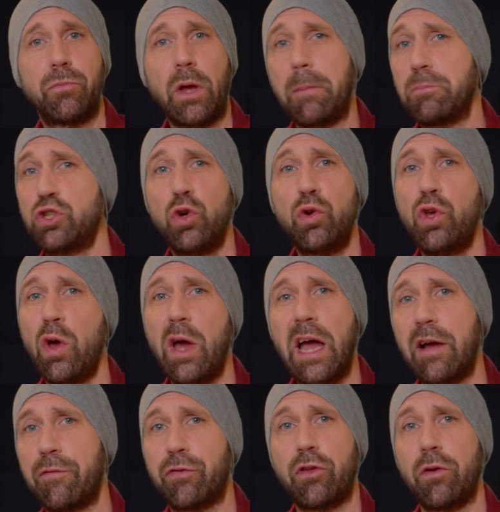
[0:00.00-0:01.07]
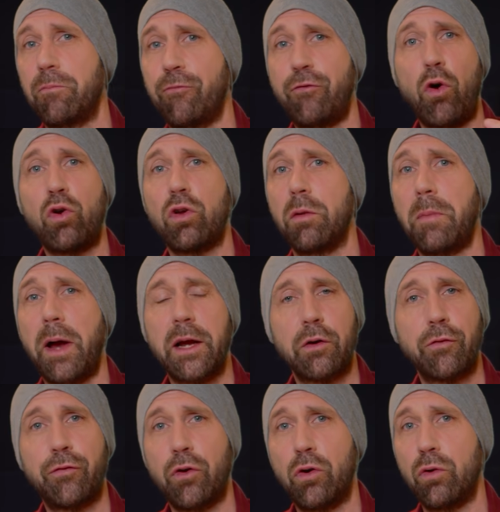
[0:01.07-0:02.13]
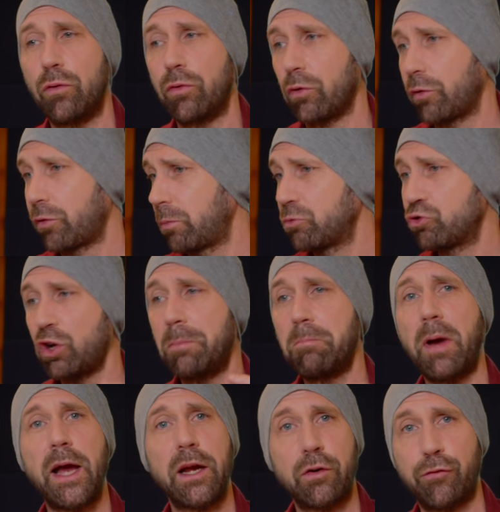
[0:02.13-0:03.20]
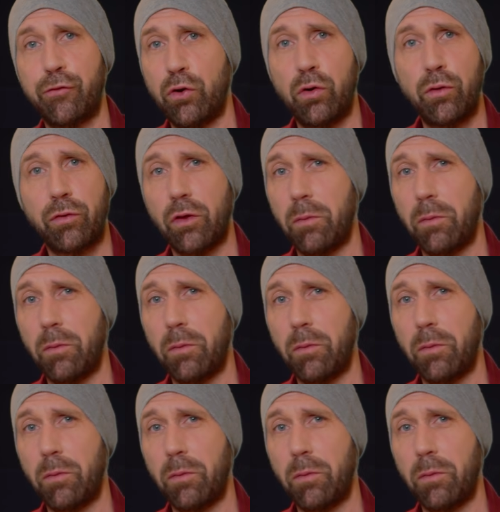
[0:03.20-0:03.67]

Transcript: I'm sure you have some vocal microphones or some drum microphones,